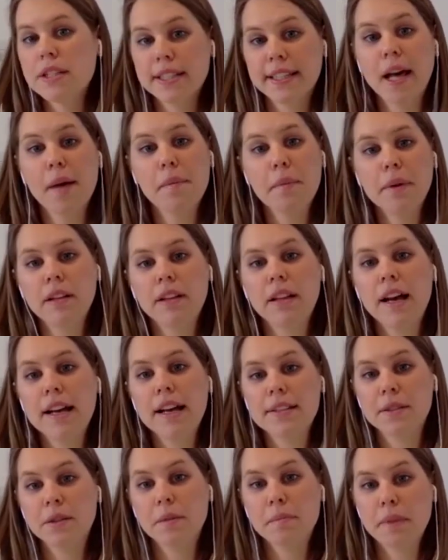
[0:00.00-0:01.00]
to
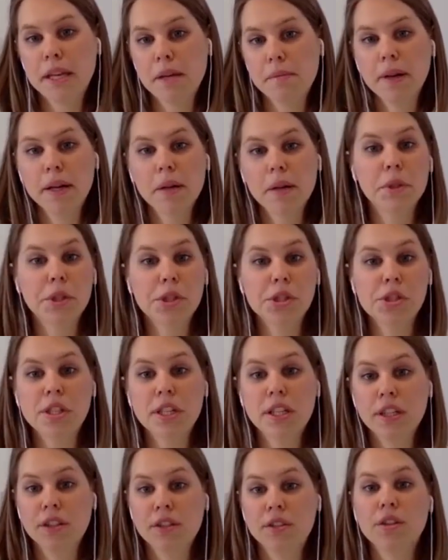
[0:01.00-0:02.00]
capitalize on being published
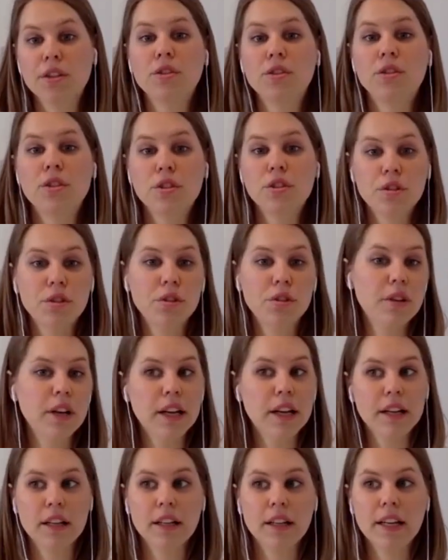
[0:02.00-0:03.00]
in new,
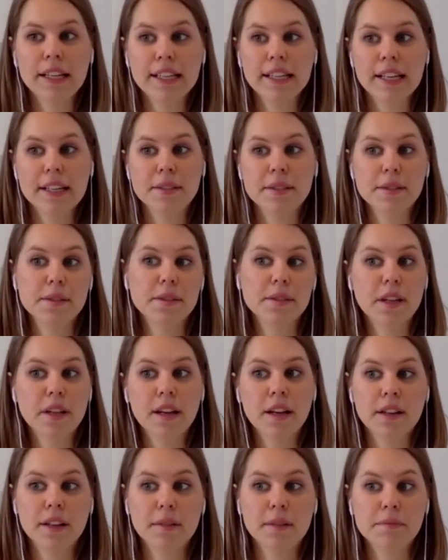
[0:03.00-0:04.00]
uh, I guess,
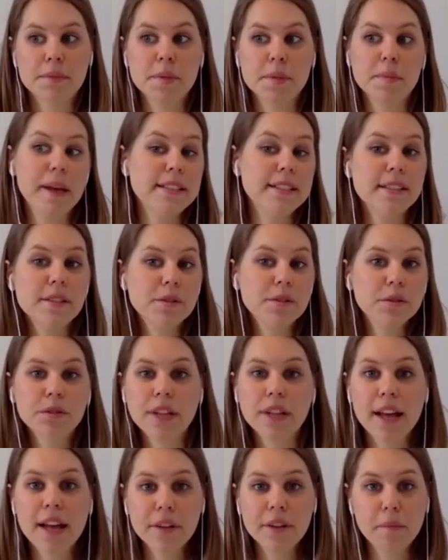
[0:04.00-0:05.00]
um, spaces, on
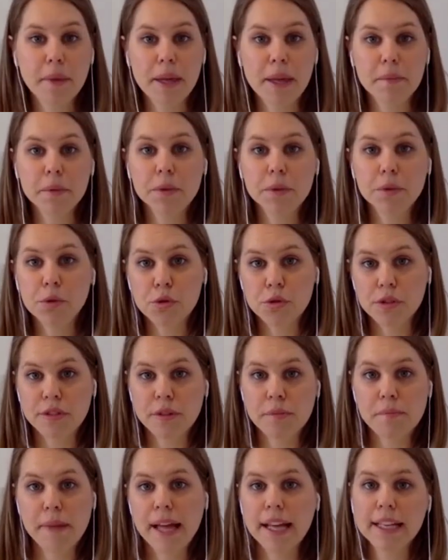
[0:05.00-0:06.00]
having people
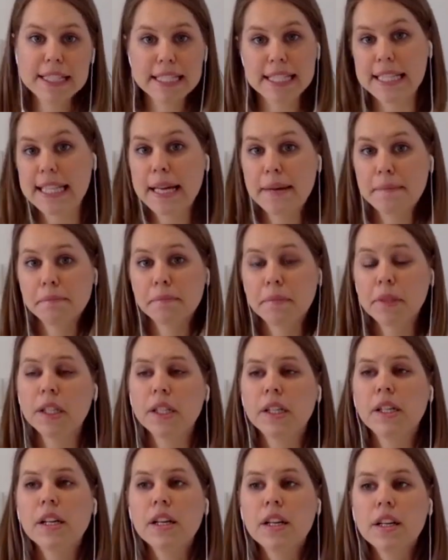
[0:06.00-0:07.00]
driven back to them.
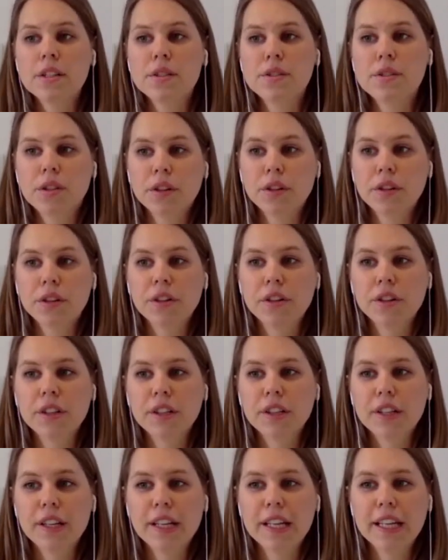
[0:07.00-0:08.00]
So,
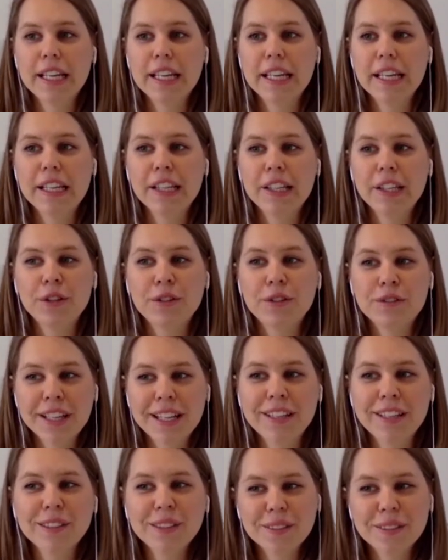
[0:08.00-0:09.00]
you
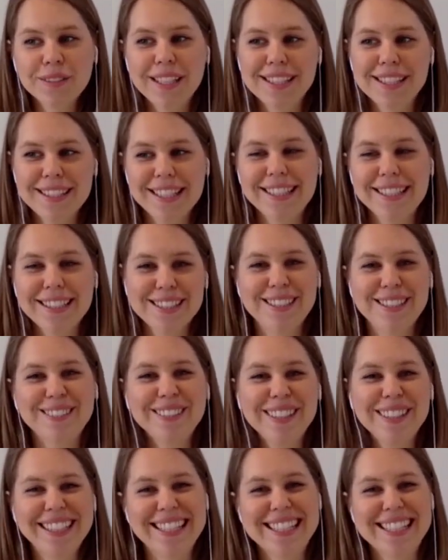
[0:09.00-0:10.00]
need all of these things to
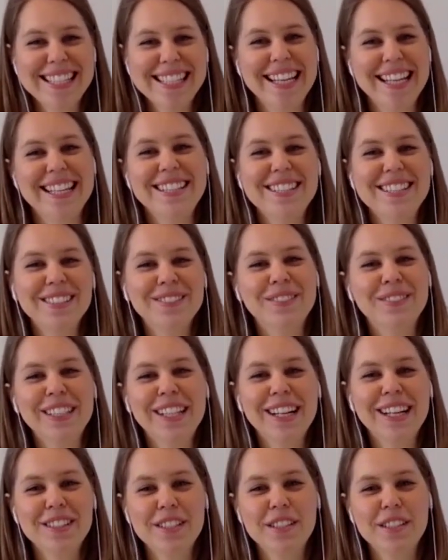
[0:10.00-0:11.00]
work in tandem. You
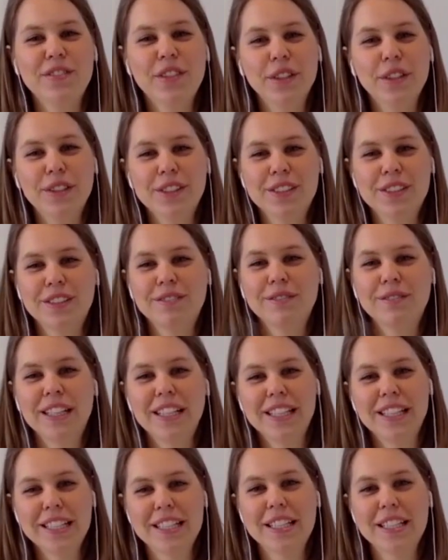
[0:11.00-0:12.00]
can't just focus on
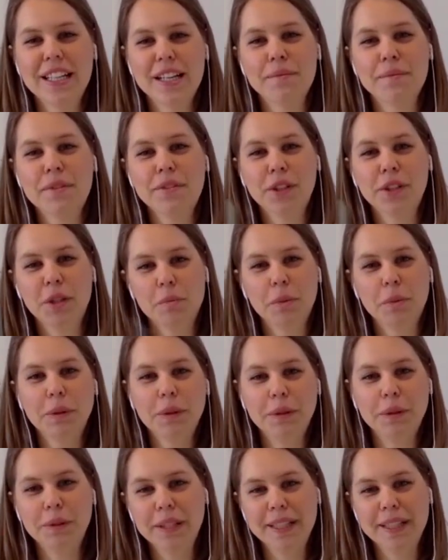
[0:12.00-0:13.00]
one at a time. You've got to
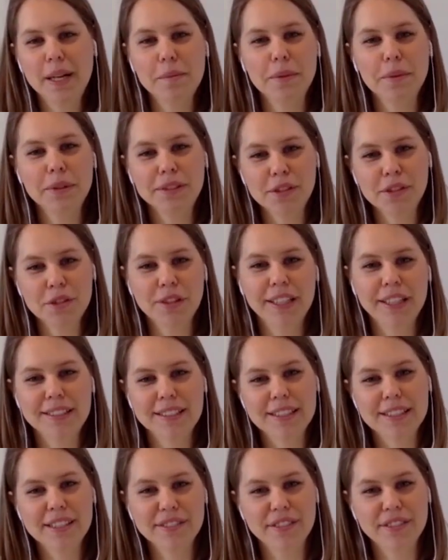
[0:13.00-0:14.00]
pull a couple of
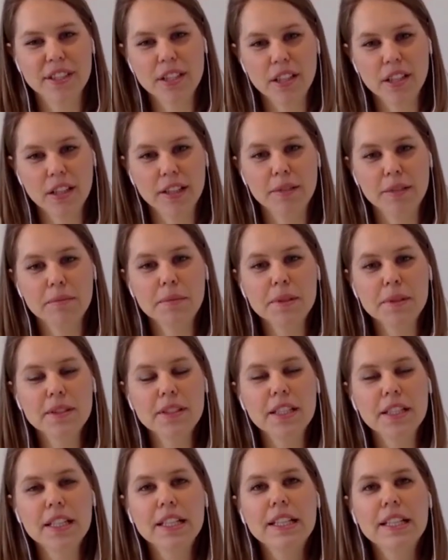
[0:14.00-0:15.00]
strings at different
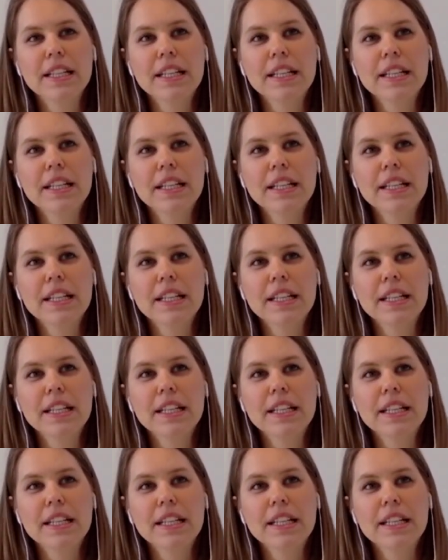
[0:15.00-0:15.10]
times